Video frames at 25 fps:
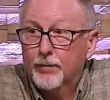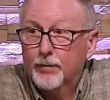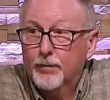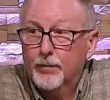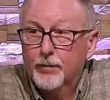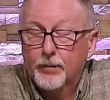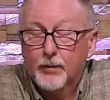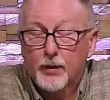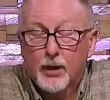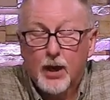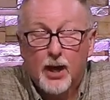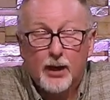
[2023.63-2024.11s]

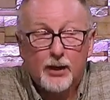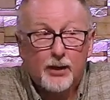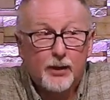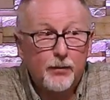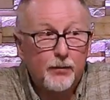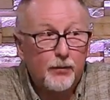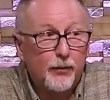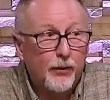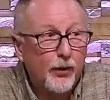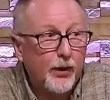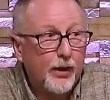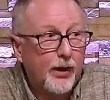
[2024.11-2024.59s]
God can
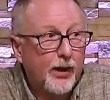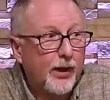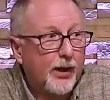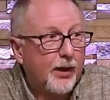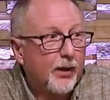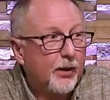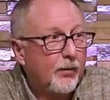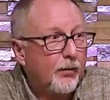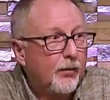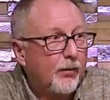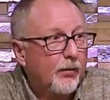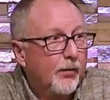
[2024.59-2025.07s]

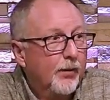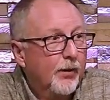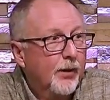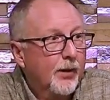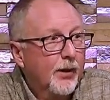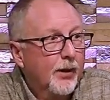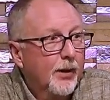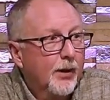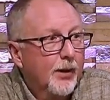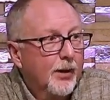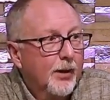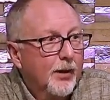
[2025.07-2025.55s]
forgive,
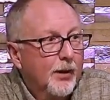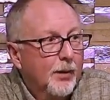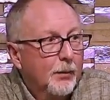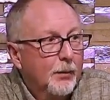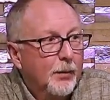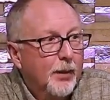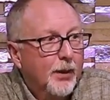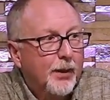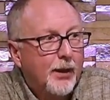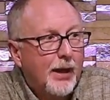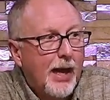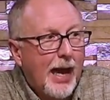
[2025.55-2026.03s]

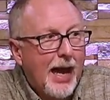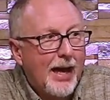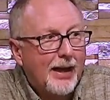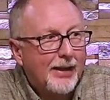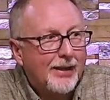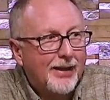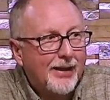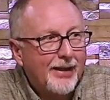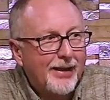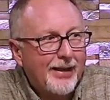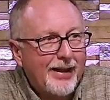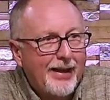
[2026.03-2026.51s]
but God
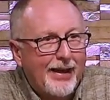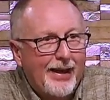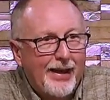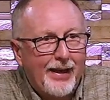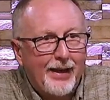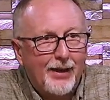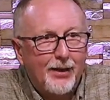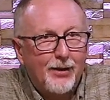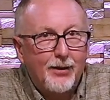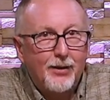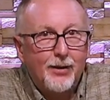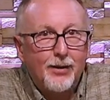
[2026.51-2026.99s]
can
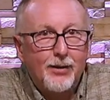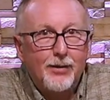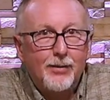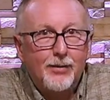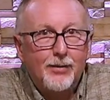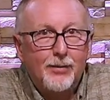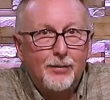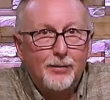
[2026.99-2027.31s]
heal,